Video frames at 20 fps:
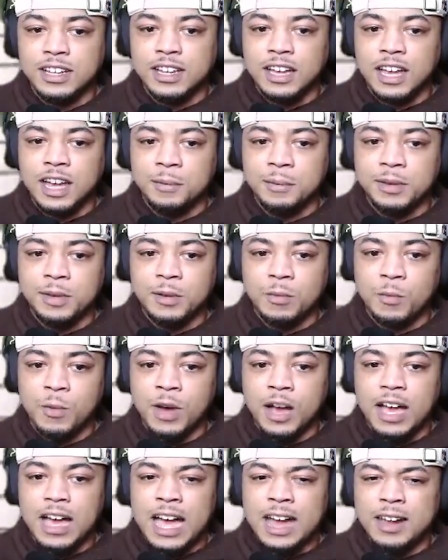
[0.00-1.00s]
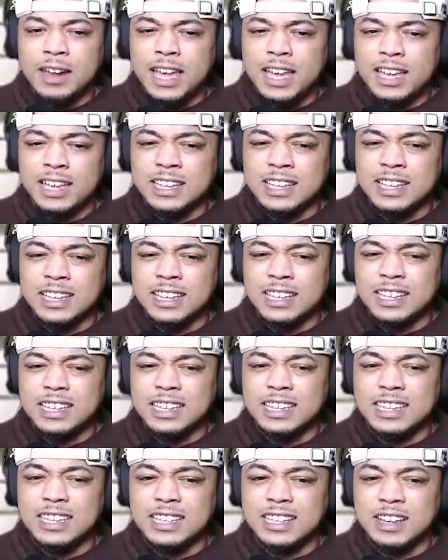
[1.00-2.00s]
I mean, wow.
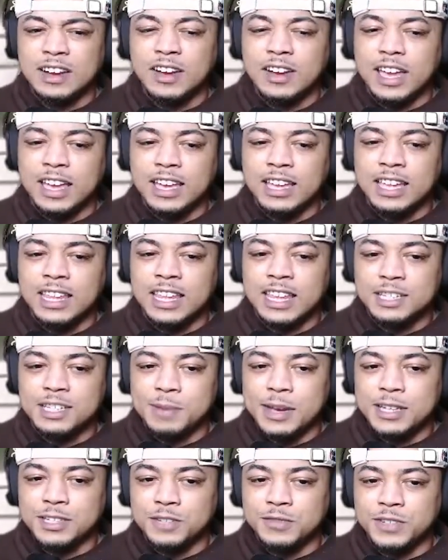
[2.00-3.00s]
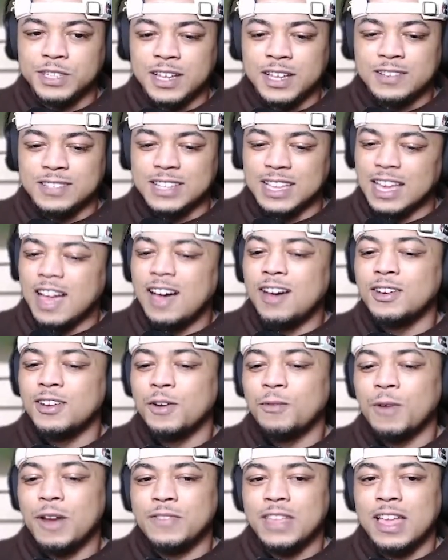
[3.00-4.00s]
Okay, yeah, that is pass interference. I was like, I don't
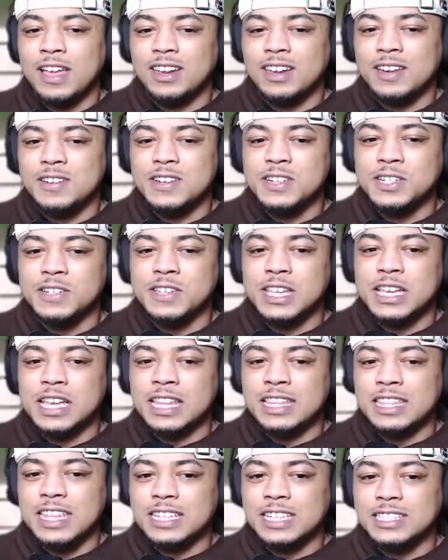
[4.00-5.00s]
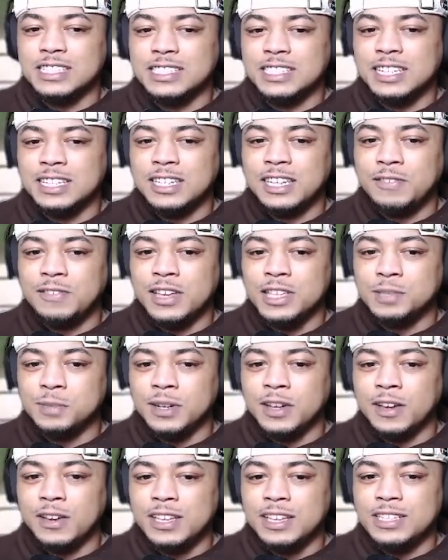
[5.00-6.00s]
know, ref. I don't know. Sure that I think that's just good defense,
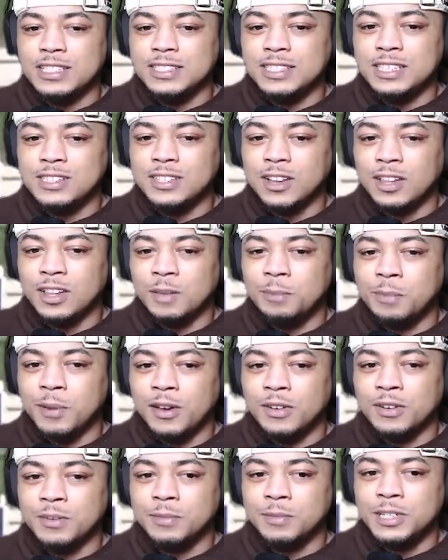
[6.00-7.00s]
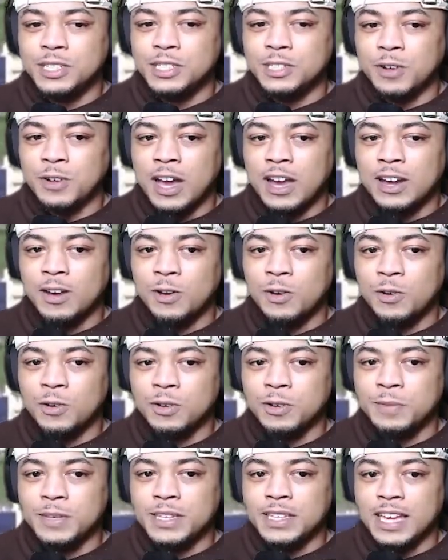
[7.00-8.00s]
but no, he's all up on him. He's trying to
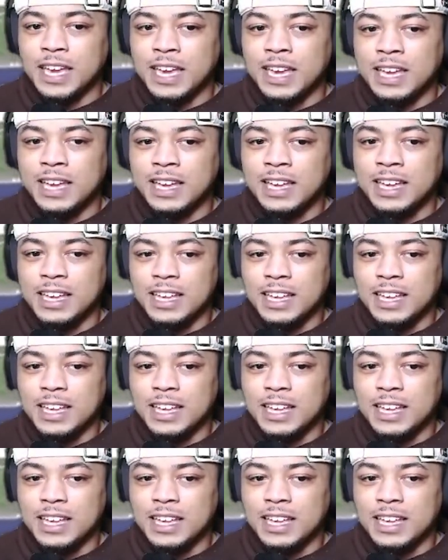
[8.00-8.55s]
hold him. He can't.